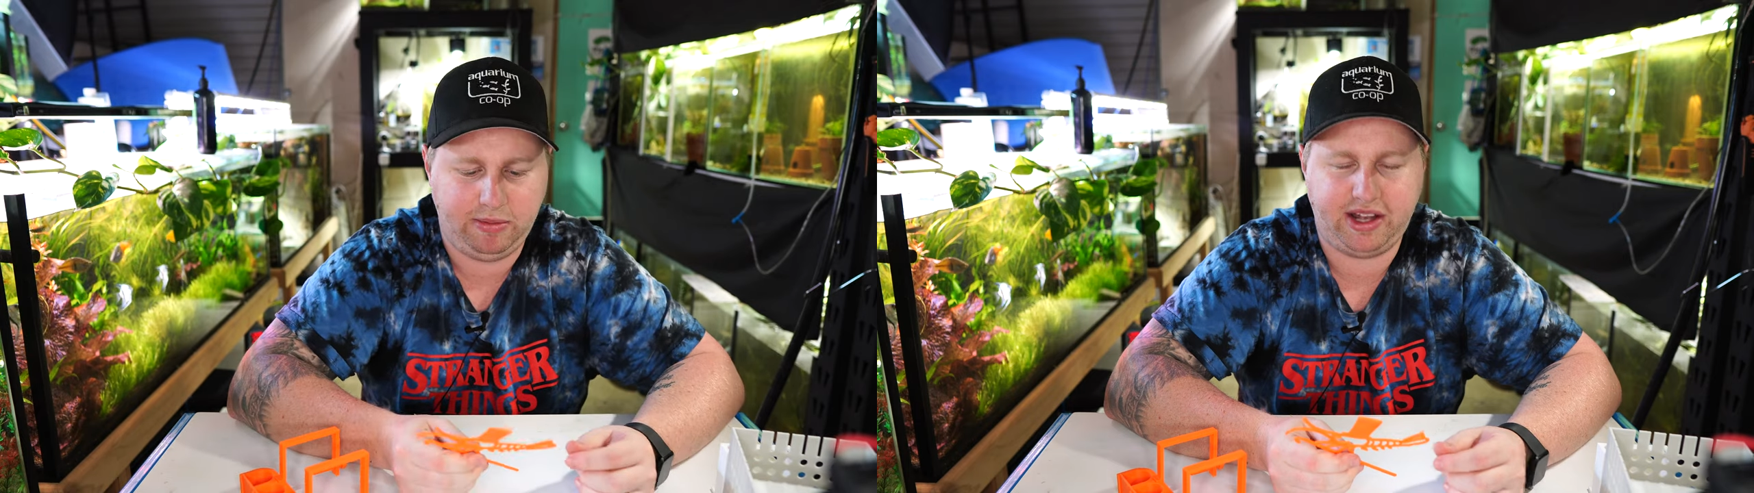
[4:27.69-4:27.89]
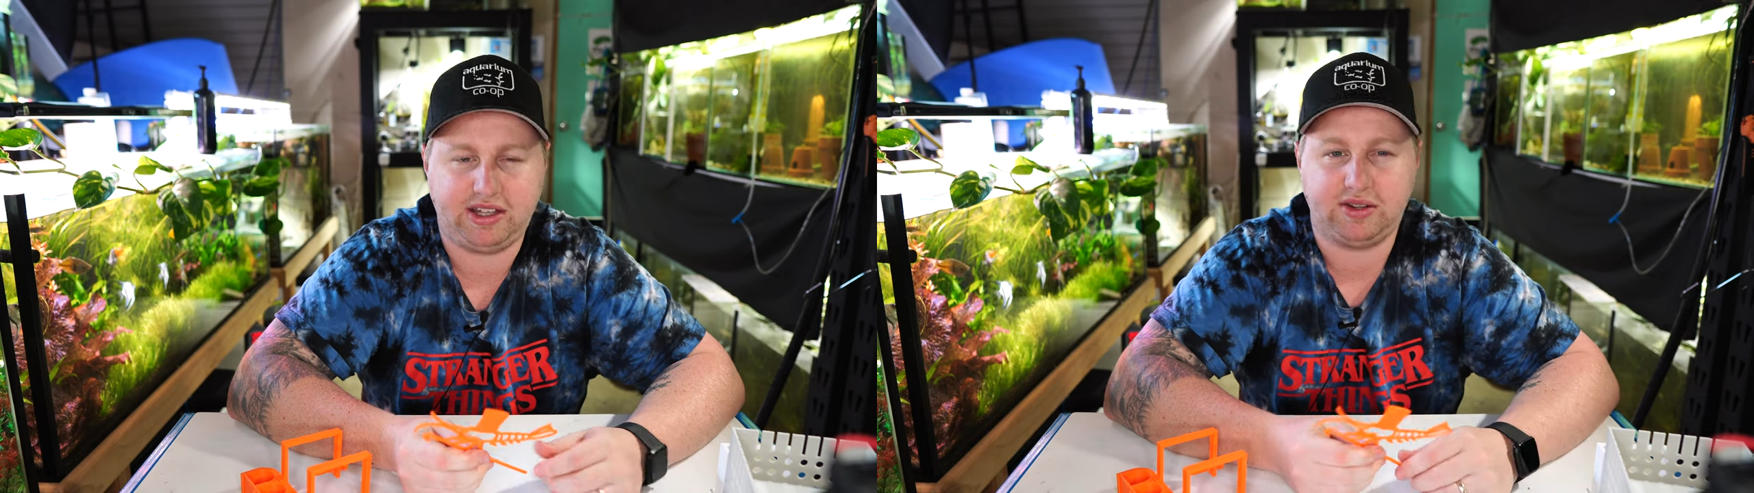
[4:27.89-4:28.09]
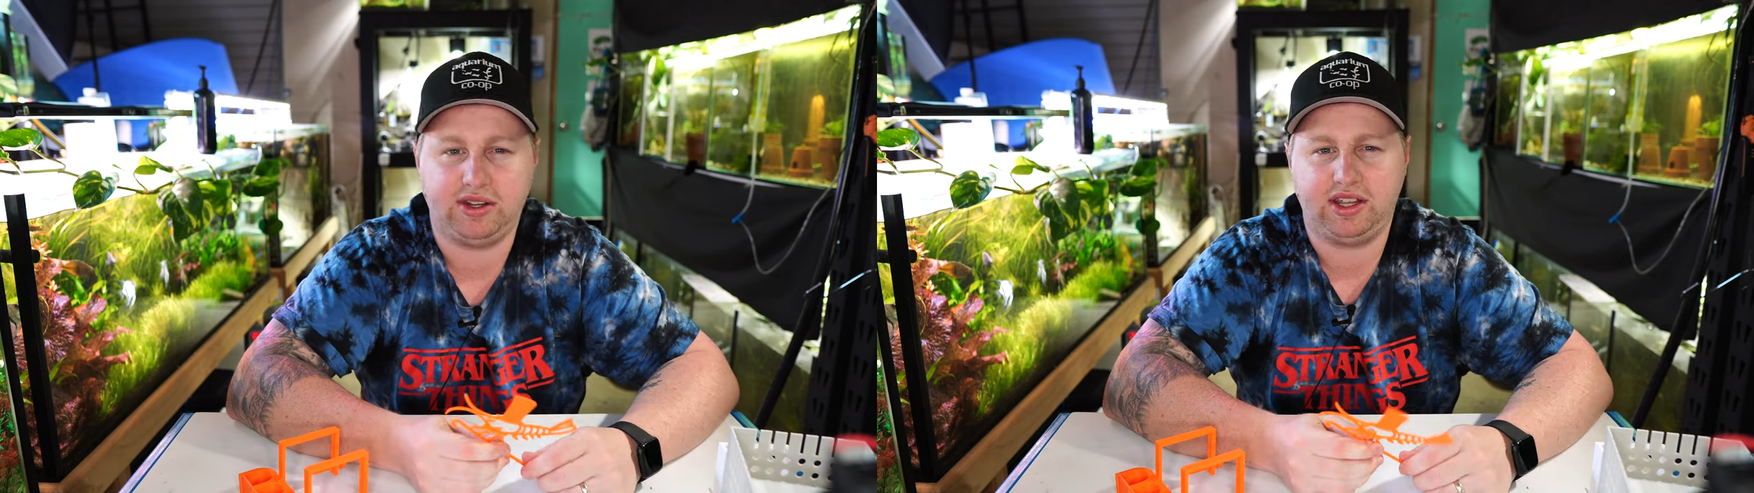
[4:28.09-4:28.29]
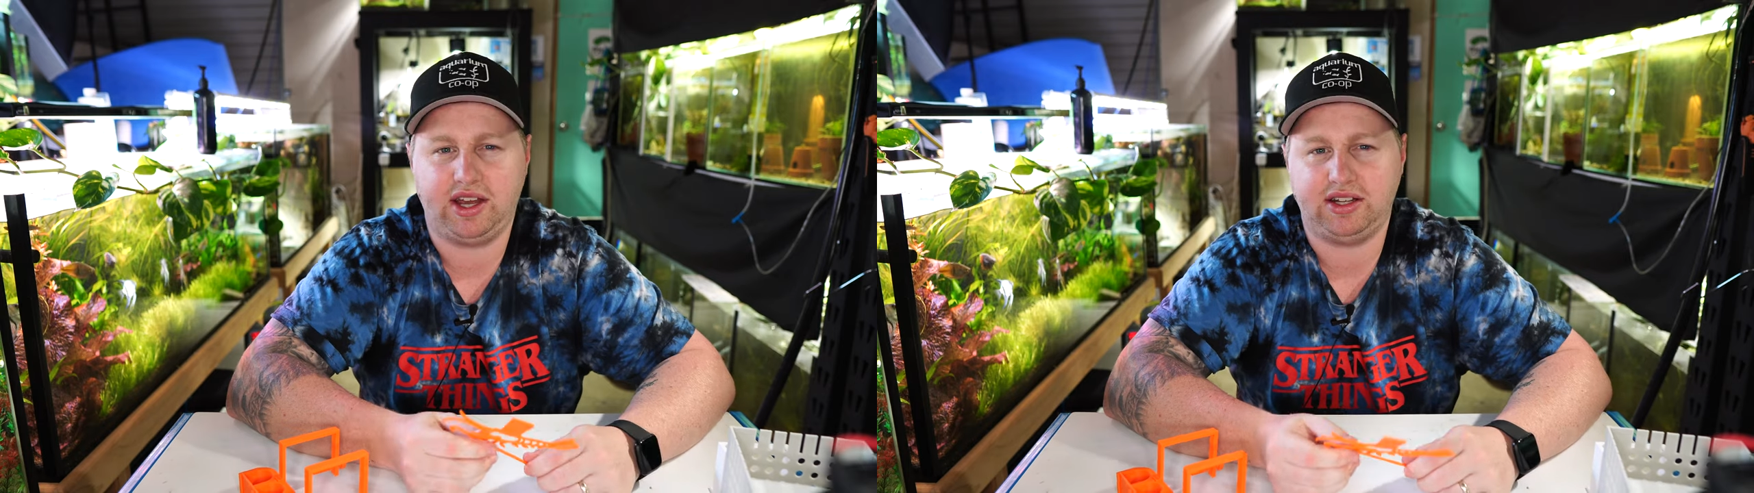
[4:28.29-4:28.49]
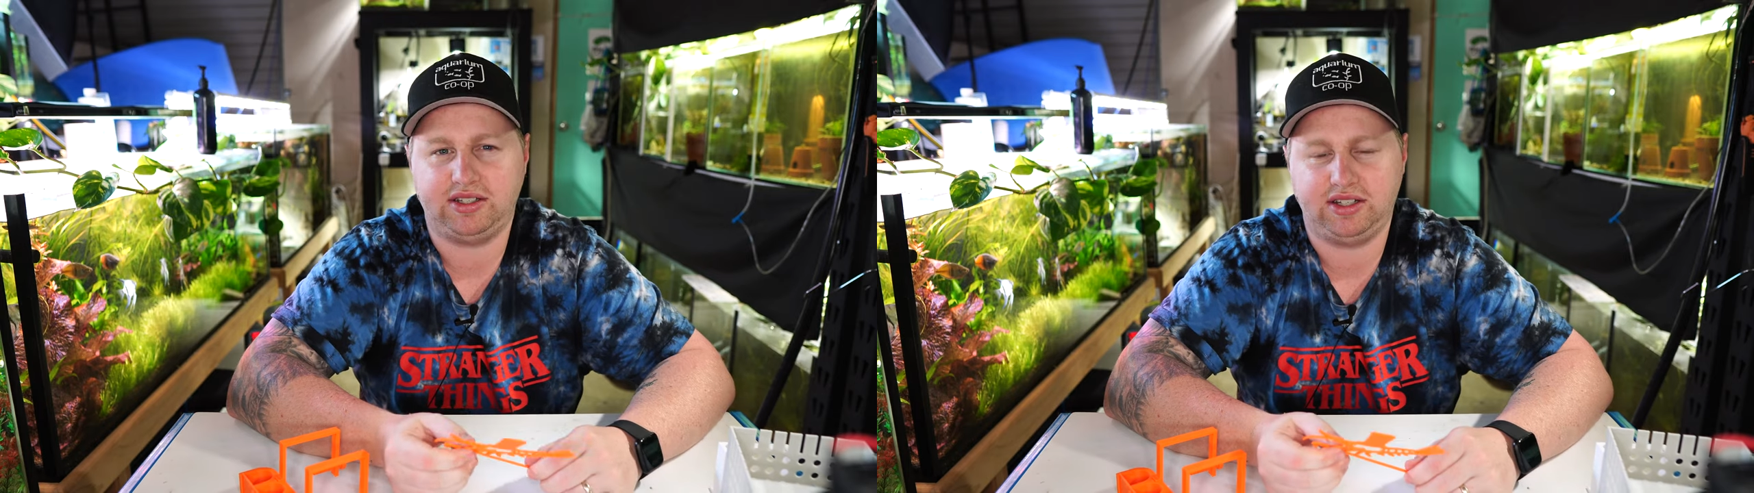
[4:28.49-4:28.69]
about doing
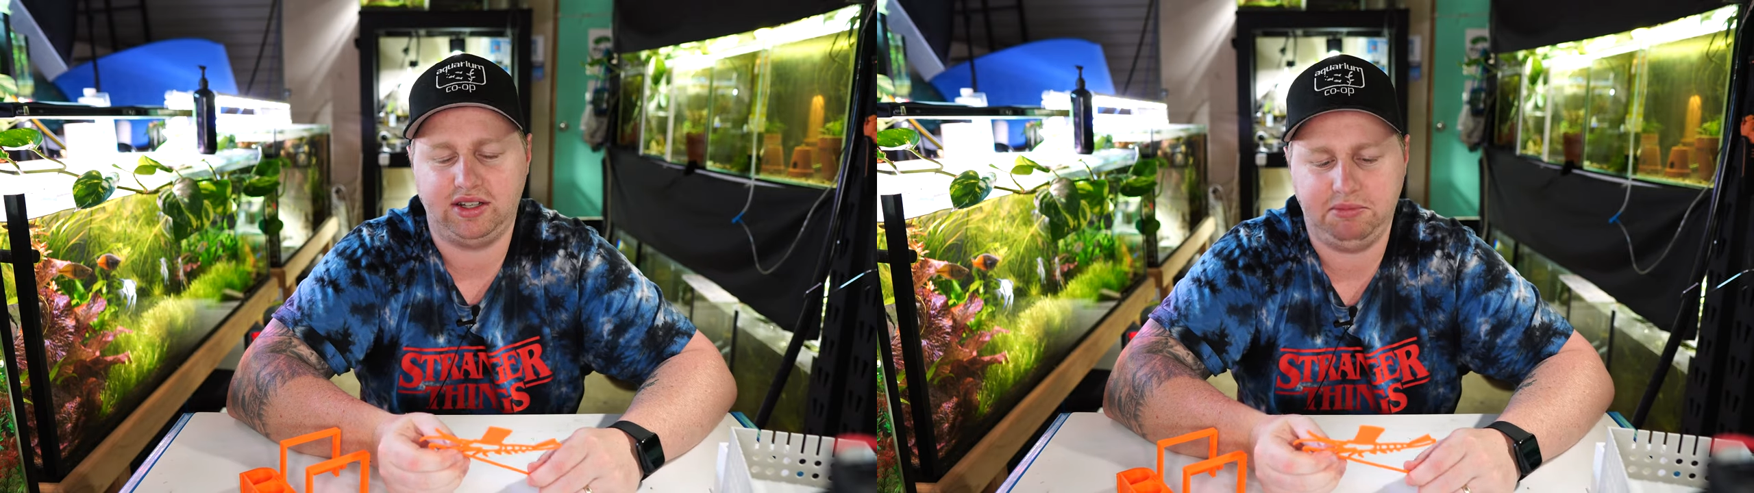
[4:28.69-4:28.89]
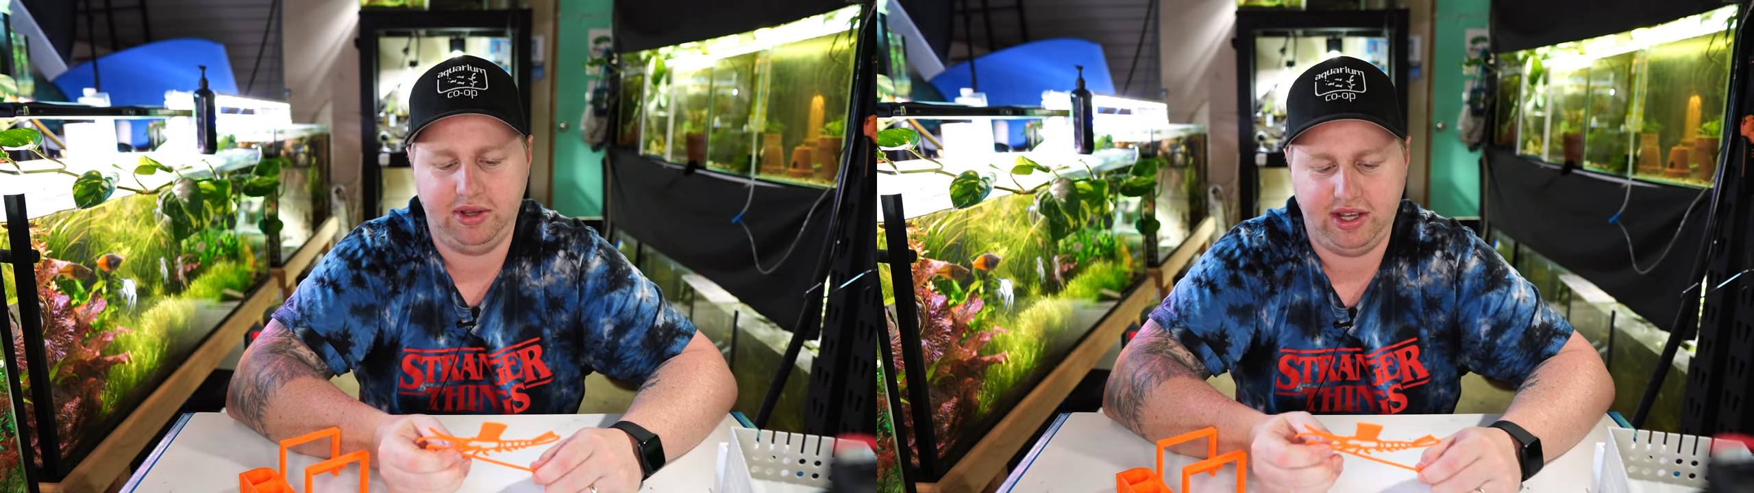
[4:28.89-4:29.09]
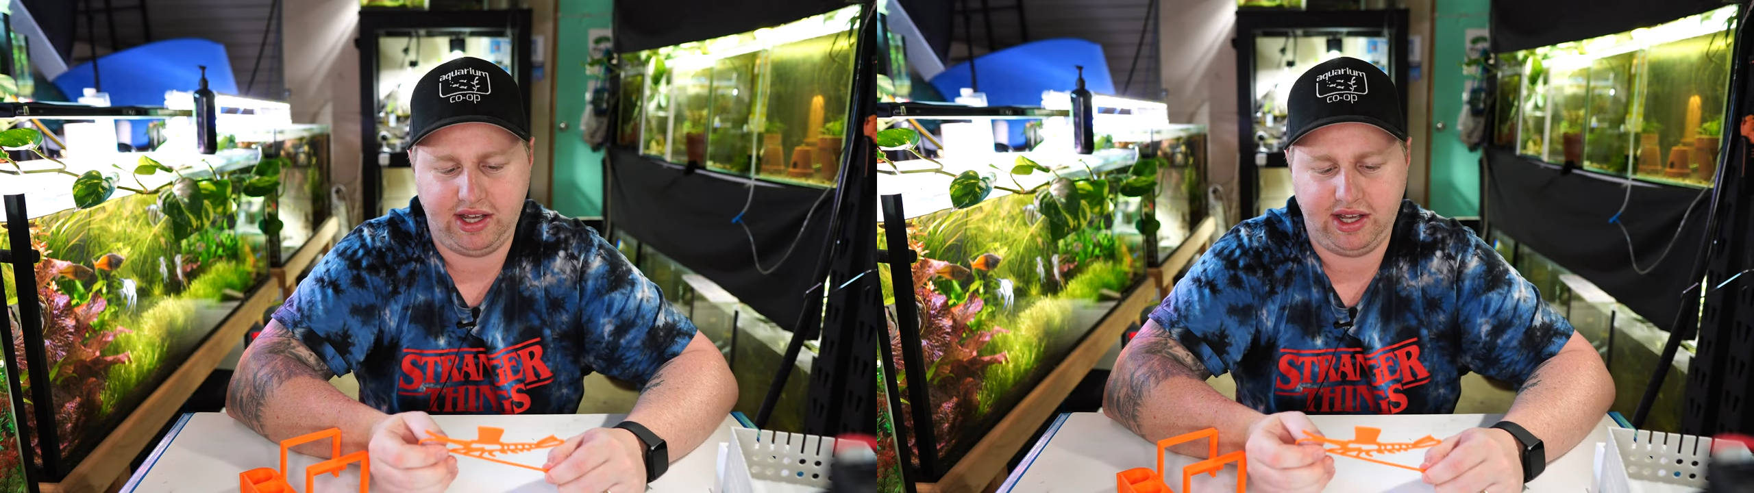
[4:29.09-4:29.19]
custom